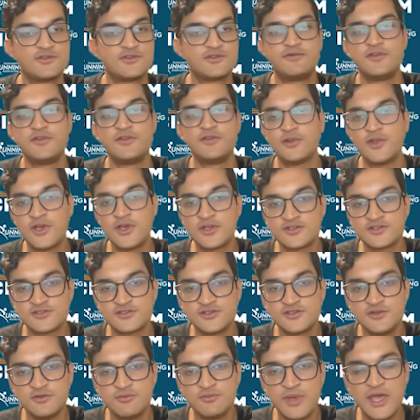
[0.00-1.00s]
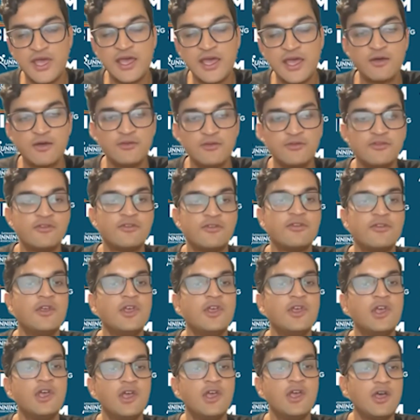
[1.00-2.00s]
So if you lost 2 pounds,
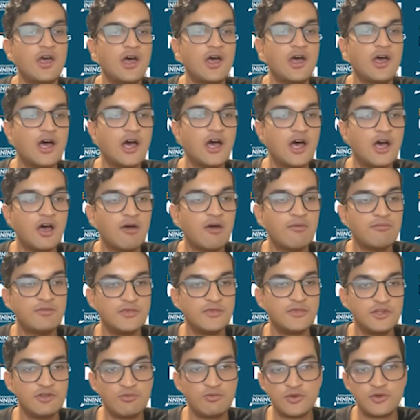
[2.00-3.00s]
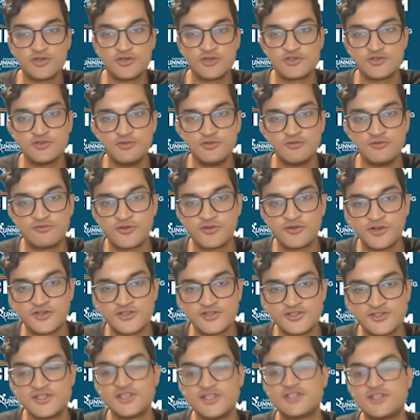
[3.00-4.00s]
you want to shoot for
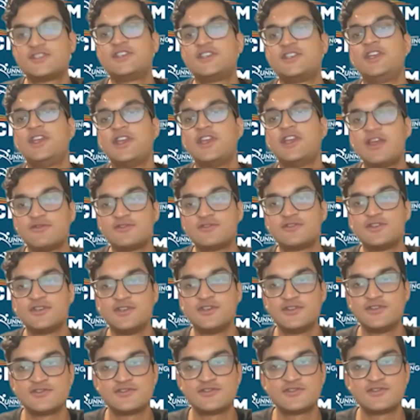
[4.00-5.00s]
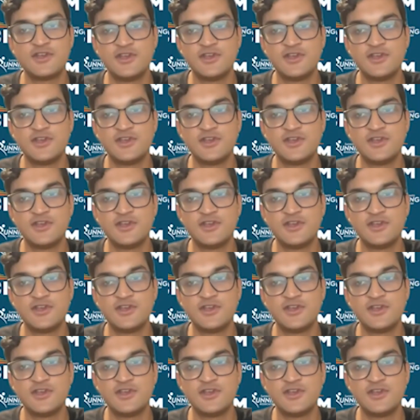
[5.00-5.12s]
16 ounces.